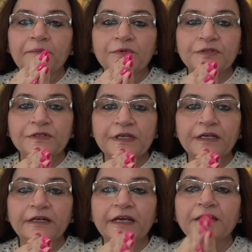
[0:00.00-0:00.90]

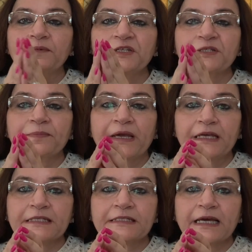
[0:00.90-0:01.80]
Secret enemies may
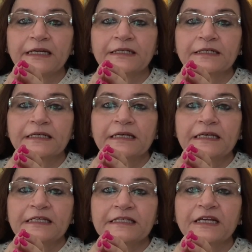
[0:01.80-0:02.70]
incite
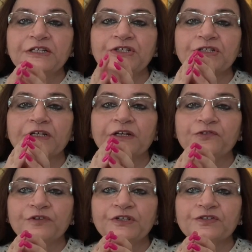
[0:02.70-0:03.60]
sedition
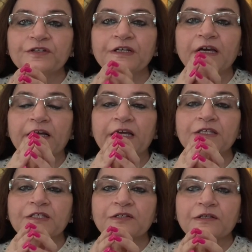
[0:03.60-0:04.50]
and treachery
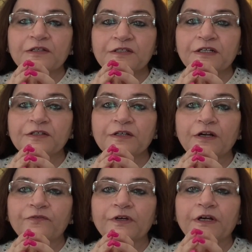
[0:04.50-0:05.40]
against citizens
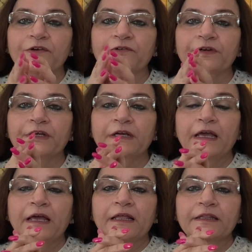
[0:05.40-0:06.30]
of the country.
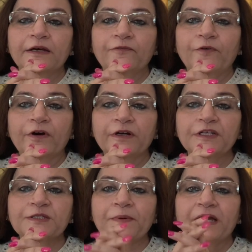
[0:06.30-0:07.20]
The foreign
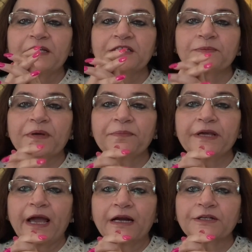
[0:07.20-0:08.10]
spies may be
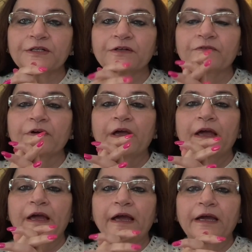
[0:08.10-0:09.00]
active
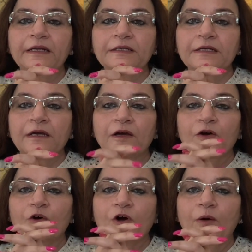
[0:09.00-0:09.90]
and
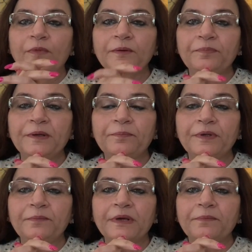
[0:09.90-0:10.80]
common
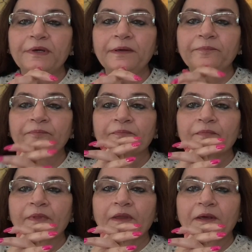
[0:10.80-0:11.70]
people may be
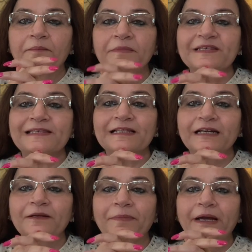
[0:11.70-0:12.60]

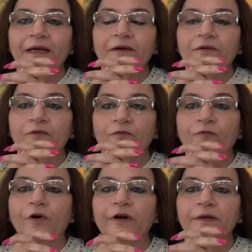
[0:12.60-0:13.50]
misled by
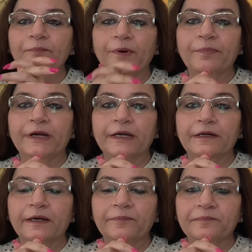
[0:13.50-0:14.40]
foreign propaganda.